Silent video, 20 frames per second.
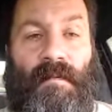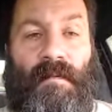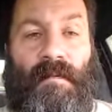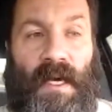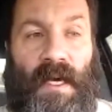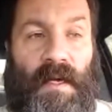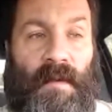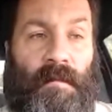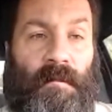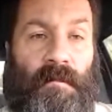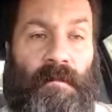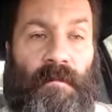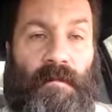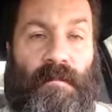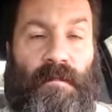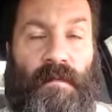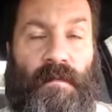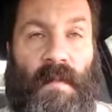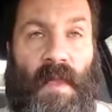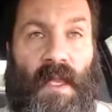Okay?
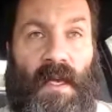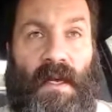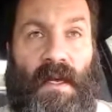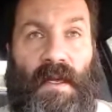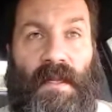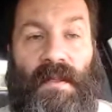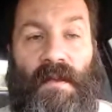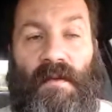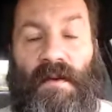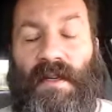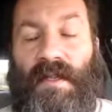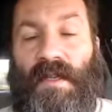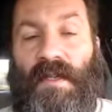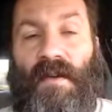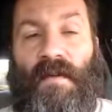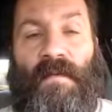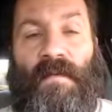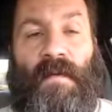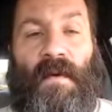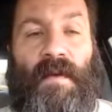There is
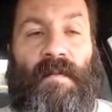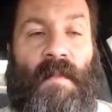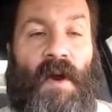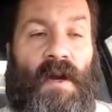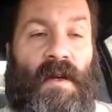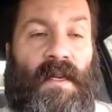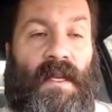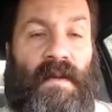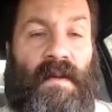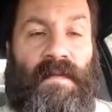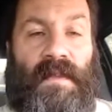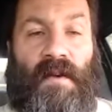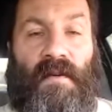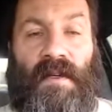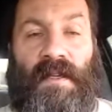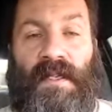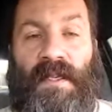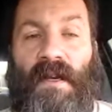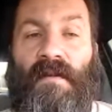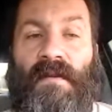no free market if there
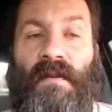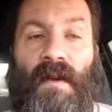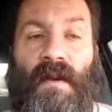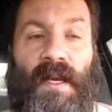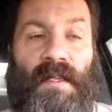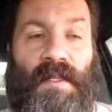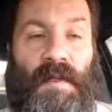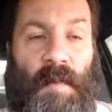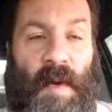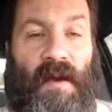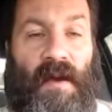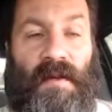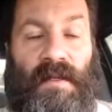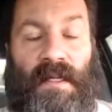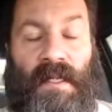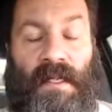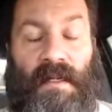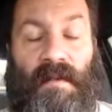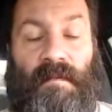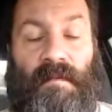is no transparency.